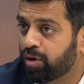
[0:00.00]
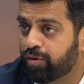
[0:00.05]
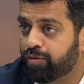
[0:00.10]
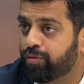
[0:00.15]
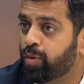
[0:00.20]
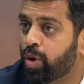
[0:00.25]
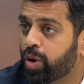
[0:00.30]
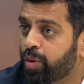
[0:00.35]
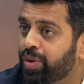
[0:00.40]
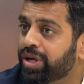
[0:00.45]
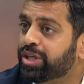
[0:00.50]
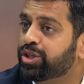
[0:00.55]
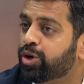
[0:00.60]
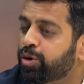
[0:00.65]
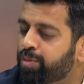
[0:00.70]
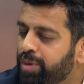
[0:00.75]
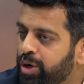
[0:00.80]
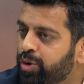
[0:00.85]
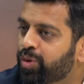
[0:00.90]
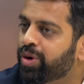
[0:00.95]
of what we
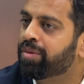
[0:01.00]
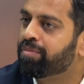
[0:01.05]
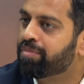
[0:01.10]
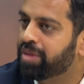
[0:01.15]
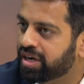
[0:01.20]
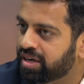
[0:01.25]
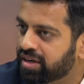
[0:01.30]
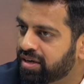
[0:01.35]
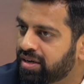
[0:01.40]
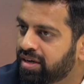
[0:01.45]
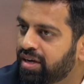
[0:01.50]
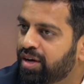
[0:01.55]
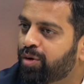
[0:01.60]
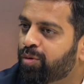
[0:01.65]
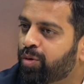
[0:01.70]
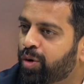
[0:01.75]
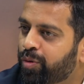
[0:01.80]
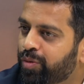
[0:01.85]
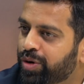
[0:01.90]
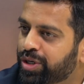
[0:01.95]
should be doing better,
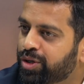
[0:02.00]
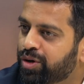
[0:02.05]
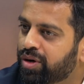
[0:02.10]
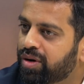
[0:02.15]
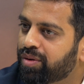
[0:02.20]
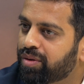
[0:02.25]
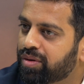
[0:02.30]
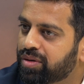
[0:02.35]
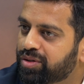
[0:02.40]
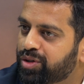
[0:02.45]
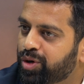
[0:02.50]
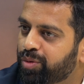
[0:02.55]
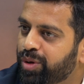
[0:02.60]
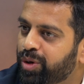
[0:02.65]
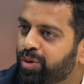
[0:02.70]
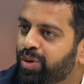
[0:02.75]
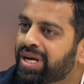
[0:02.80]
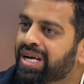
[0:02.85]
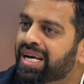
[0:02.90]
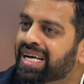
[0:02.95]
what we should be
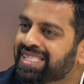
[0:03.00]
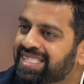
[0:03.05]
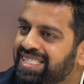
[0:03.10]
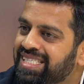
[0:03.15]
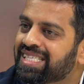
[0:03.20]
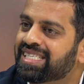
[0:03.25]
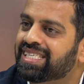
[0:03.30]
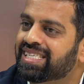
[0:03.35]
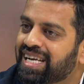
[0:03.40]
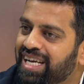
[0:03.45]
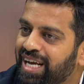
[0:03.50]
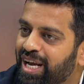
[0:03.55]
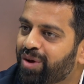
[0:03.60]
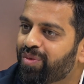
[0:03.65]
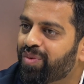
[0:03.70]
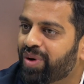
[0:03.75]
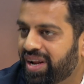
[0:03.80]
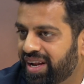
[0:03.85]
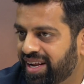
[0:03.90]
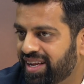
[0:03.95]
doing consistently
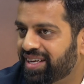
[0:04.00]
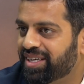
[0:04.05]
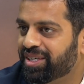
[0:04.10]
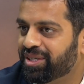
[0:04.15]
well.